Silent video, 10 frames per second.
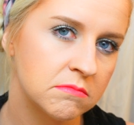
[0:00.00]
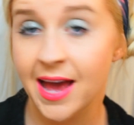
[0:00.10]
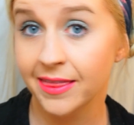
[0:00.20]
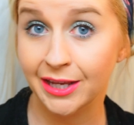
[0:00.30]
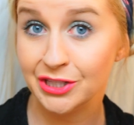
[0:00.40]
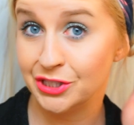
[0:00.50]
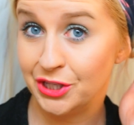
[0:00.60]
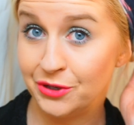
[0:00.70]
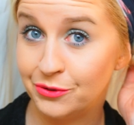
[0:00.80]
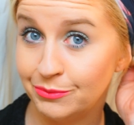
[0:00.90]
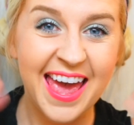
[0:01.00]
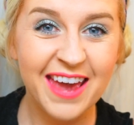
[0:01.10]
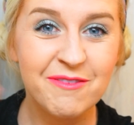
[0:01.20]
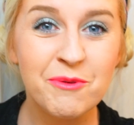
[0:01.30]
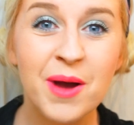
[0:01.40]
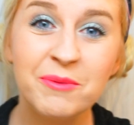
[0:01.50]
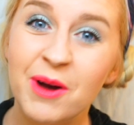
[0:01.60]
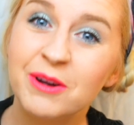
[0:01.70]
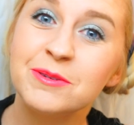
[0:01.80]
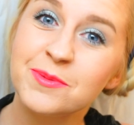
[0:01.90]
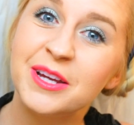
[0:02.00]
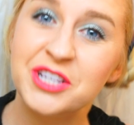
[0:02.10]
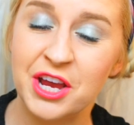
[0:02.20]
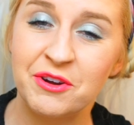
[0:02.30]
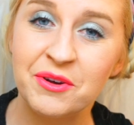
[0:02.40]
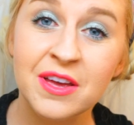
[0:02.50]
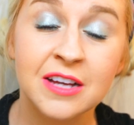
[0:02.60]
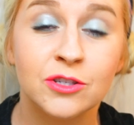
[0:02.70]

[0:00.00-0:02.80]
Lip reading: I think it's cute. Hey everyone, welcome to my channel.